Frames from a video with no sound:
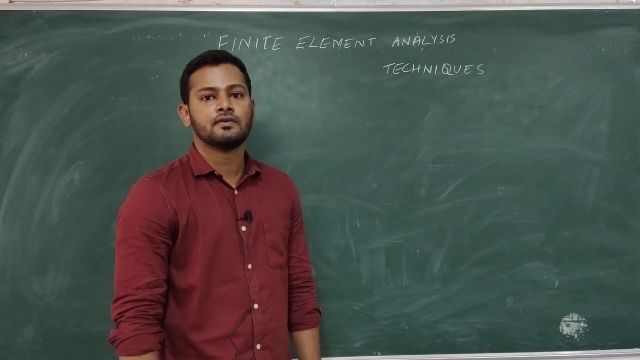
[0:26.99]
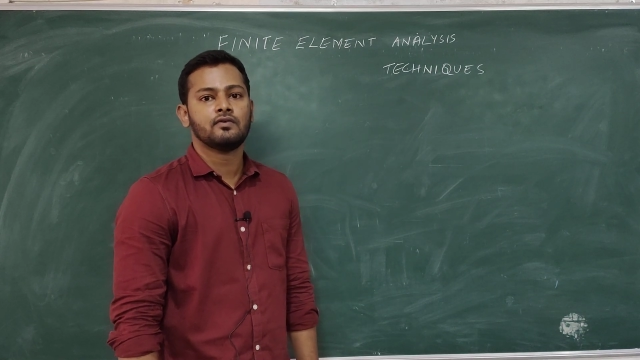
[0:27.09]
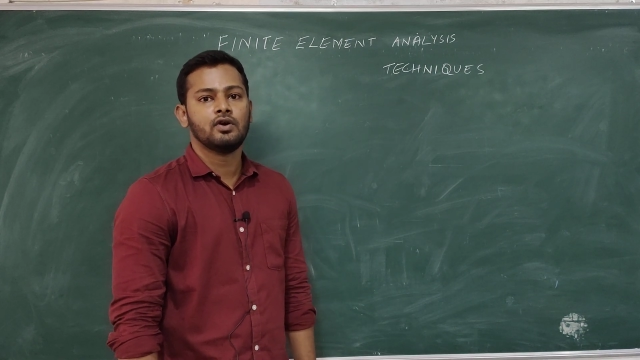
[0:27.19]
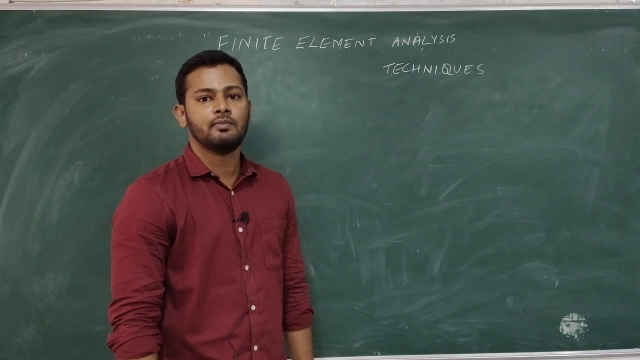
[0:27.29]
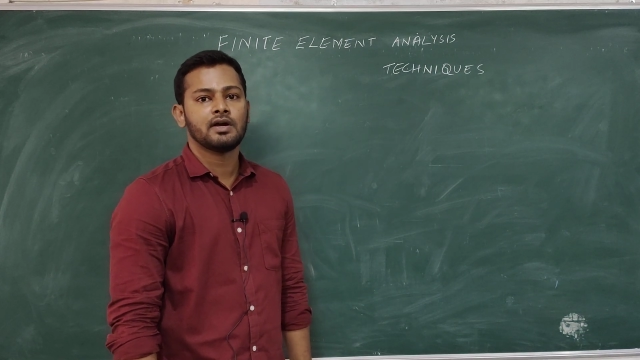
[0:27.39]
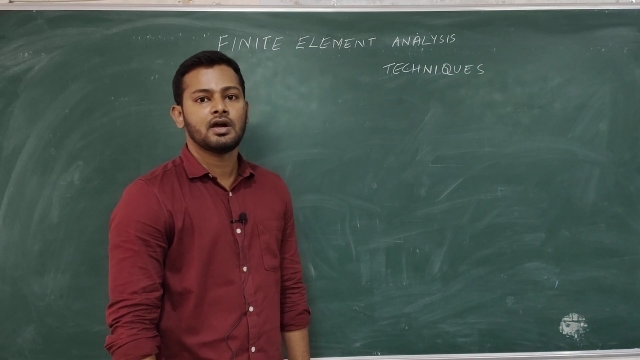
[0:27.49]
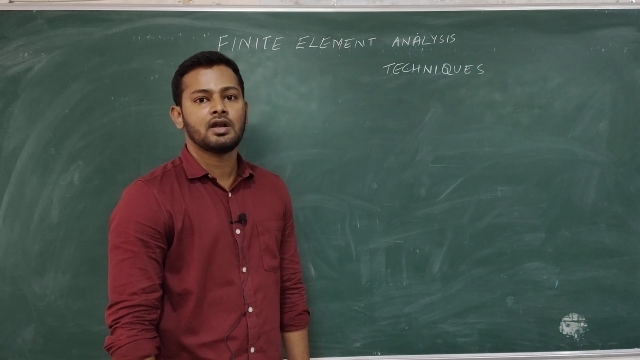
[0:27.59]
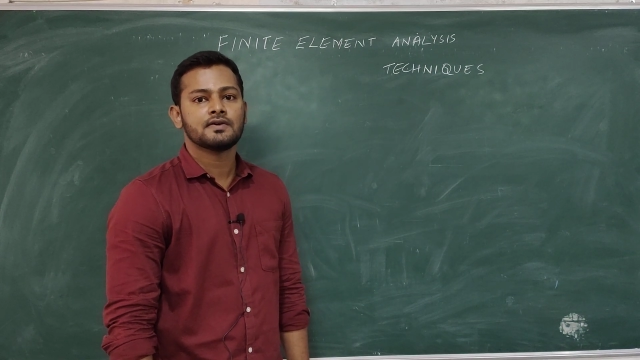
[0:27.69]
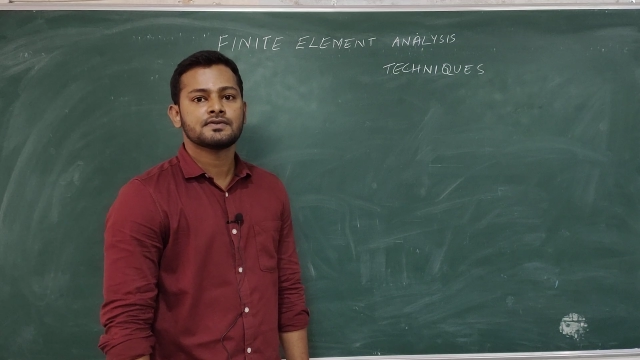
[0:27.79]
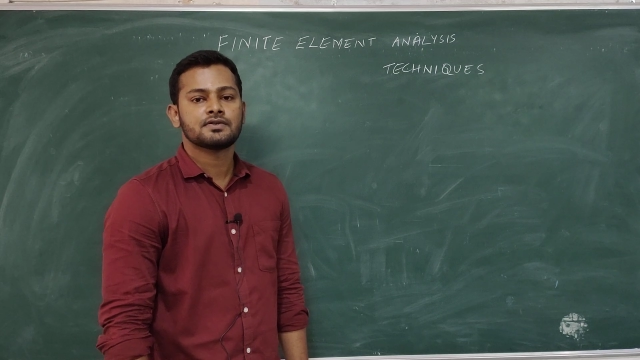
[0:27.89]
fluid
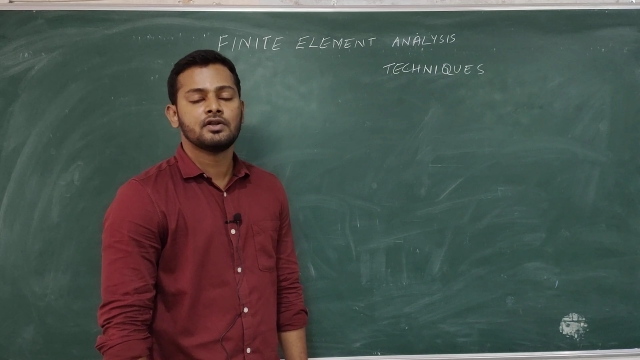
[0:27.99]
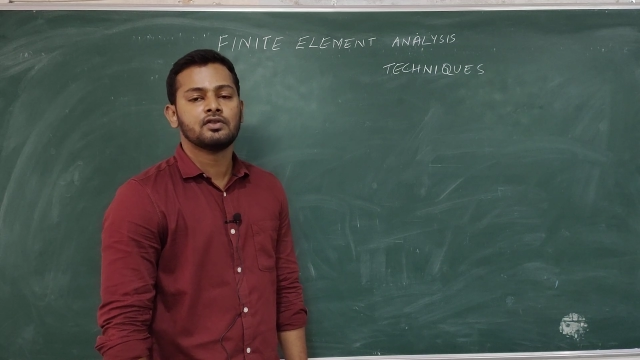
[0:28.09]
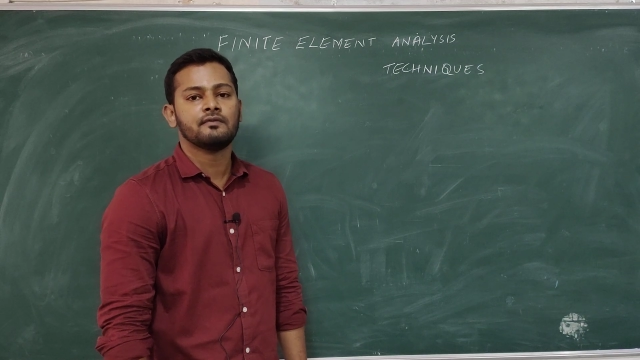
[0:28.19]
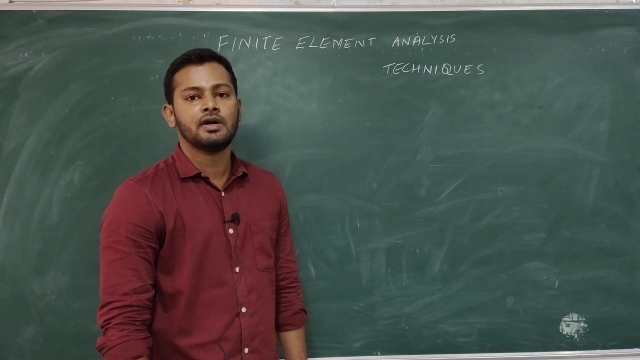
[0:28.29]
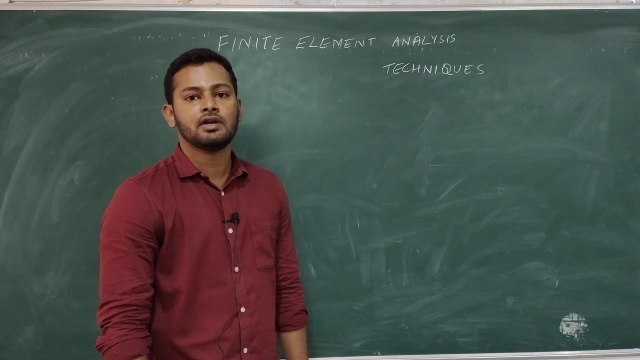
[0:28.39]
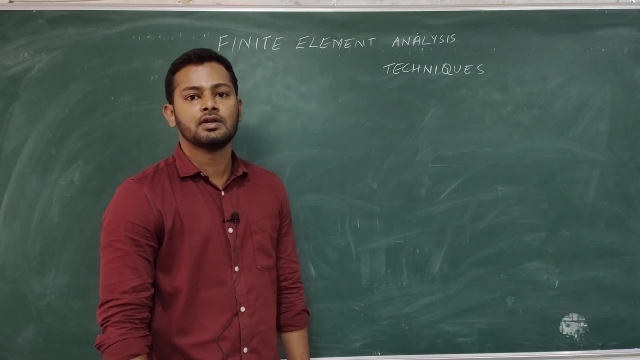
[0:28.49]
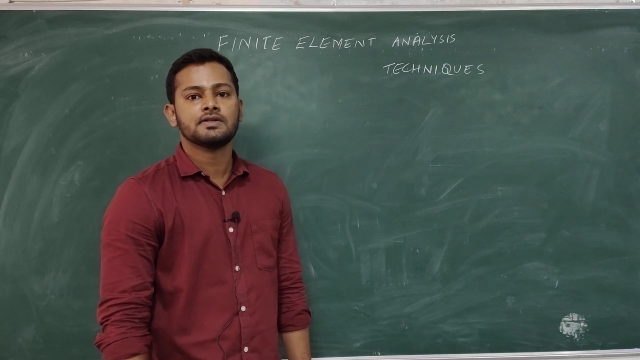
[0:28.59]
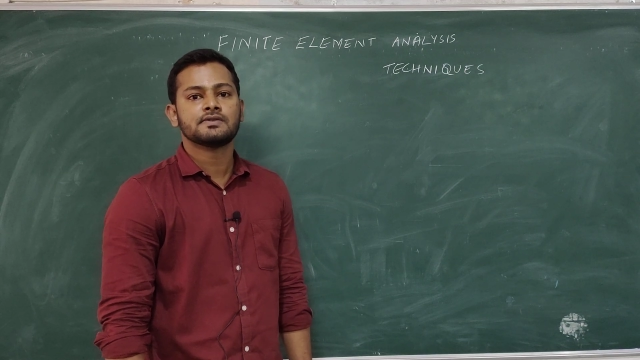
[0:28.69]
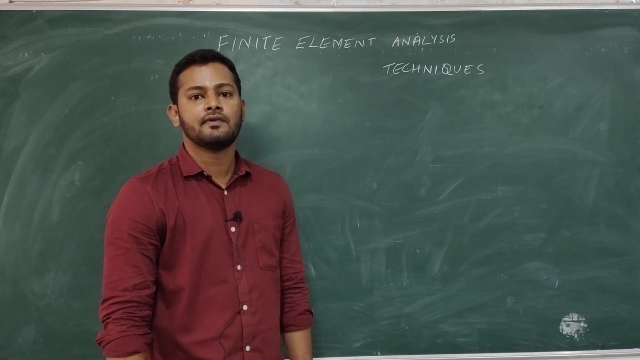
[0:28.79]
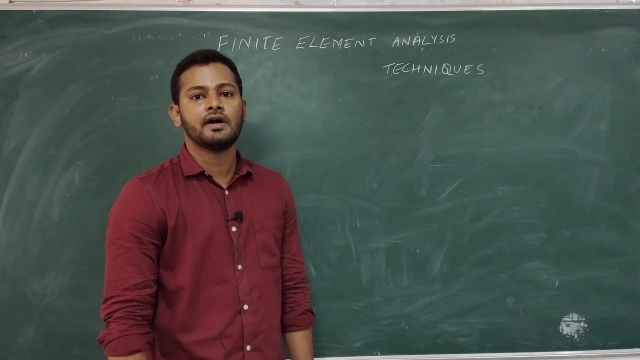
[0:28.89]
mechanics, strength of
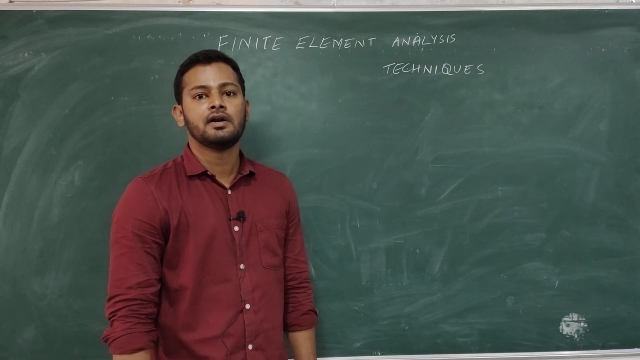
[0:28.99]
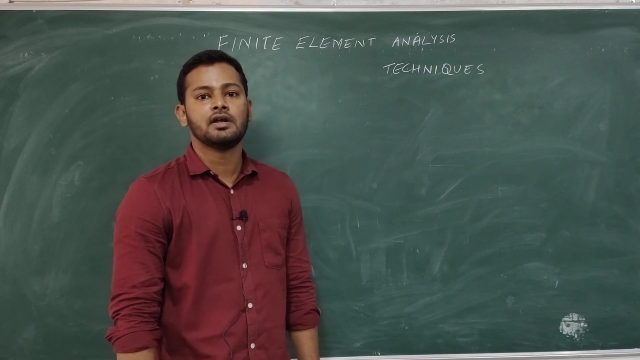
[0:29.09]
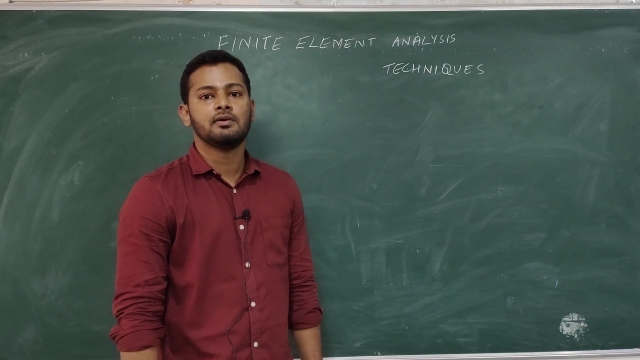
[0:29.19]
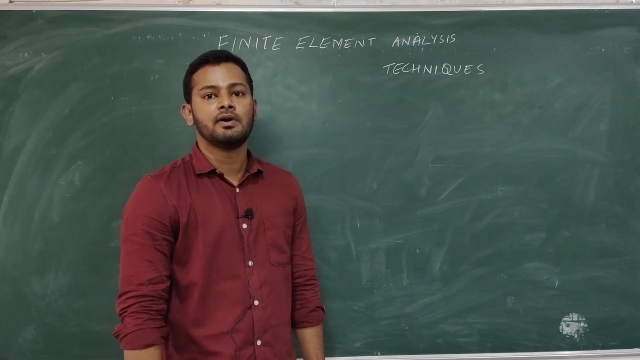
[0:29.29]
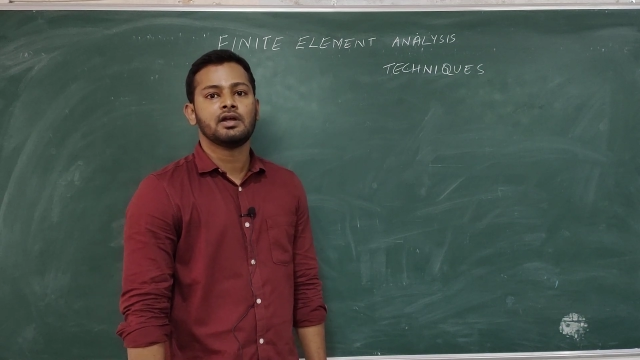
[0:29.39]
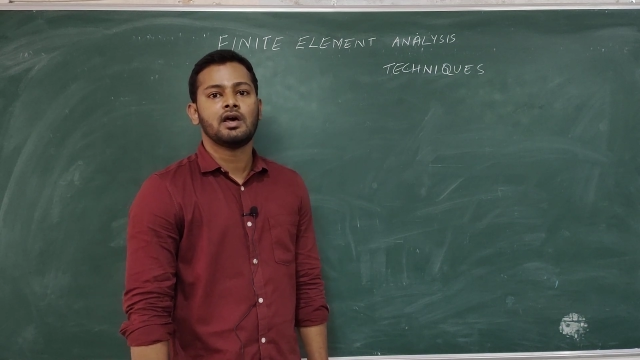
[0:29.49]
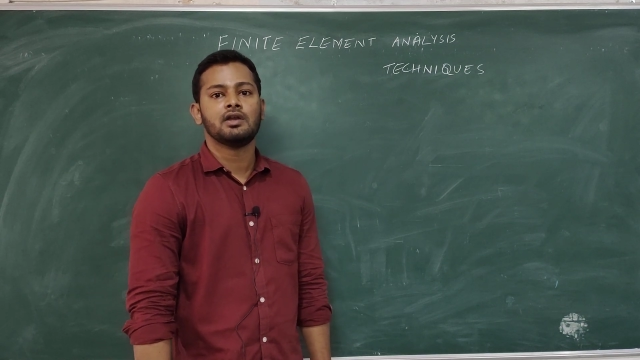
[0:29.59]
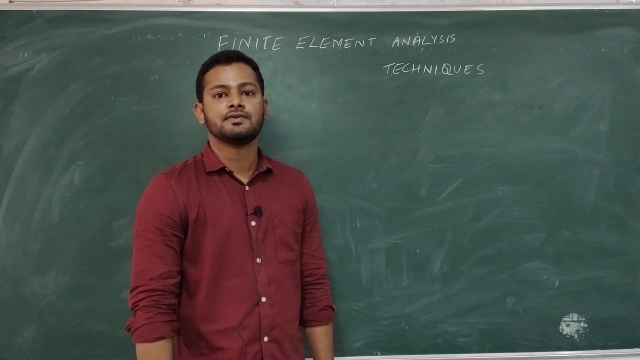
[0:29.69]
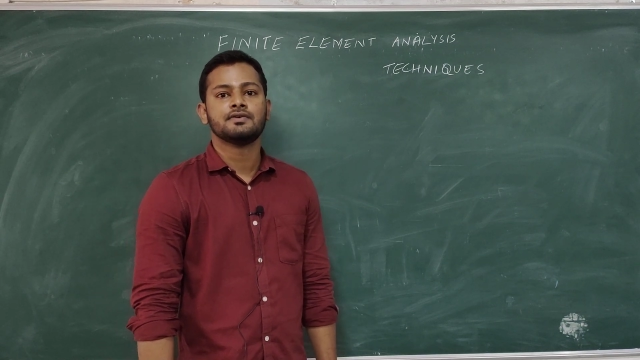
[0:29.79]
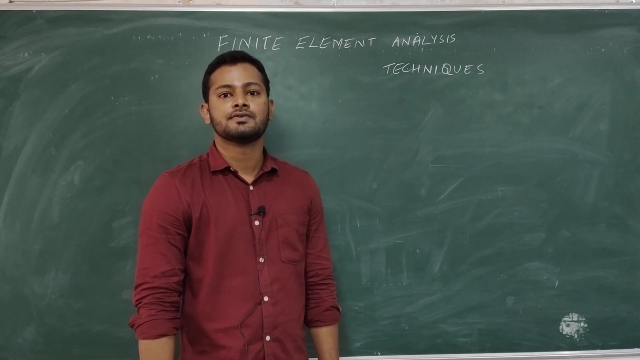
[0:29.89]
materials, finite element
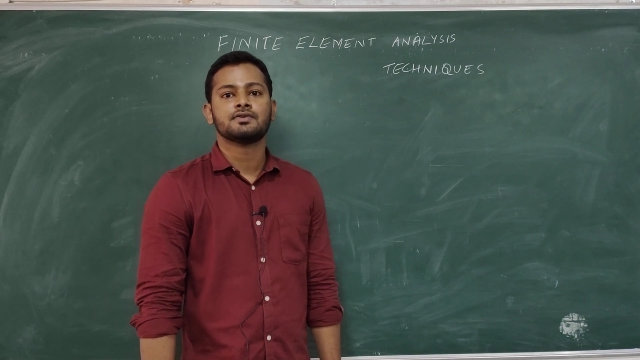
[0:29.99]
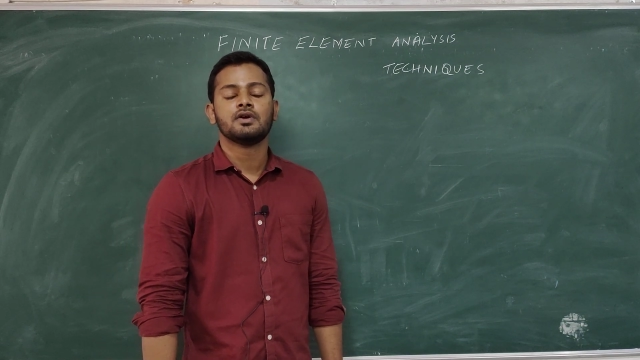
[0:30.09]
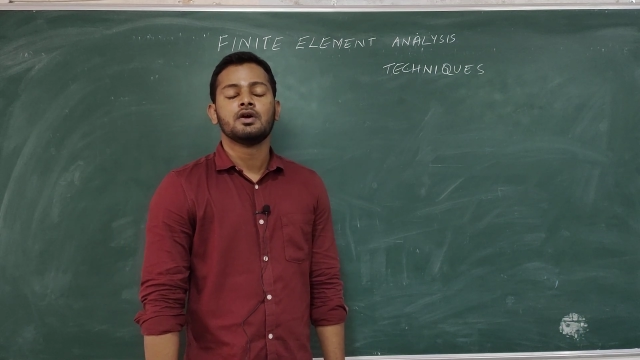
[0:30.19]
analysis,